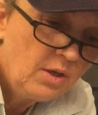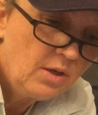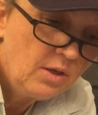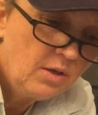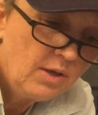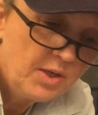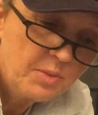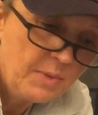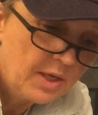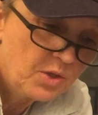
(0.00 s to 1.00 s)
and
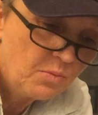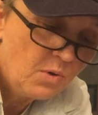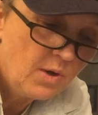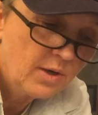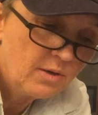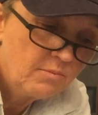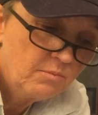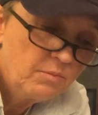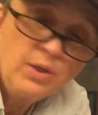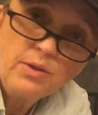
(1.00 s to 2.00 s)
some extra water.
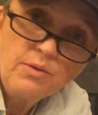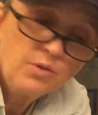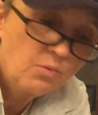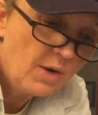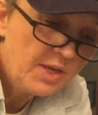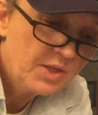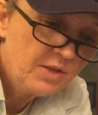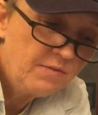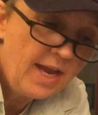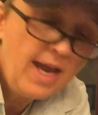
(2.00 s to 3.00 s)
But the rest
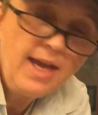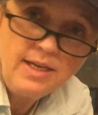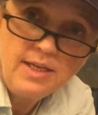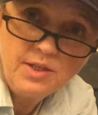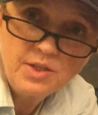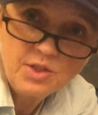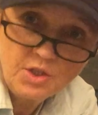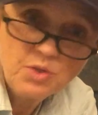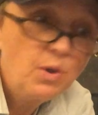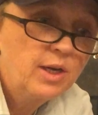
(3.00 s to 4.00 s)
of that is
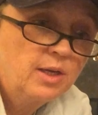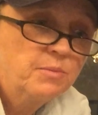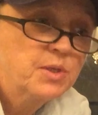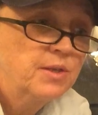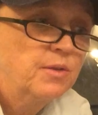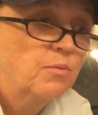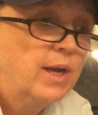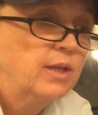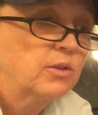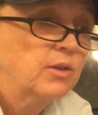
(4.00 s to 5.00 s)
just what comes in
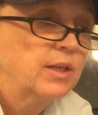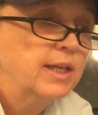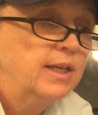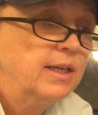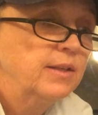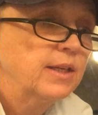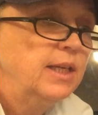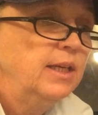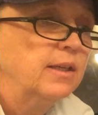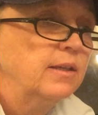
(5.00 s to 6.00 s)
regularly in the
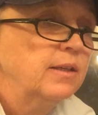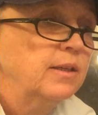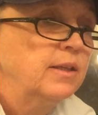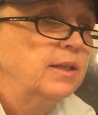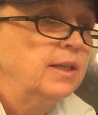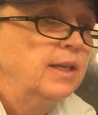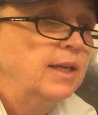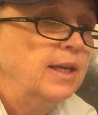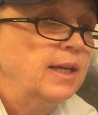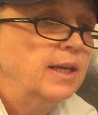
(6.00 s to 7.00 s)
kit.
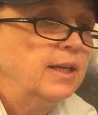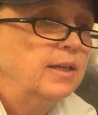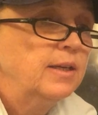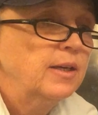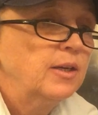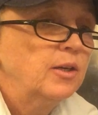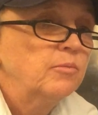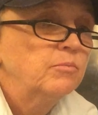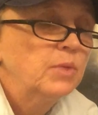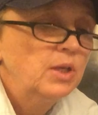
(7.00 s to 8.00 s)
And
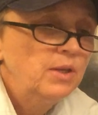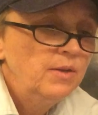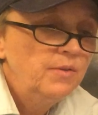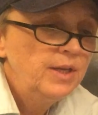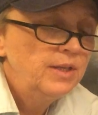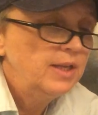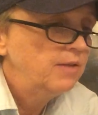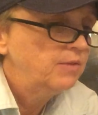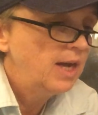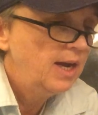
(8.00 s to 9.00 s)
then
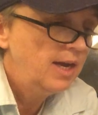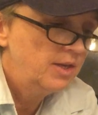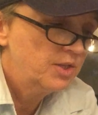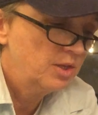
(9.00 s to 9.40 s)
they've got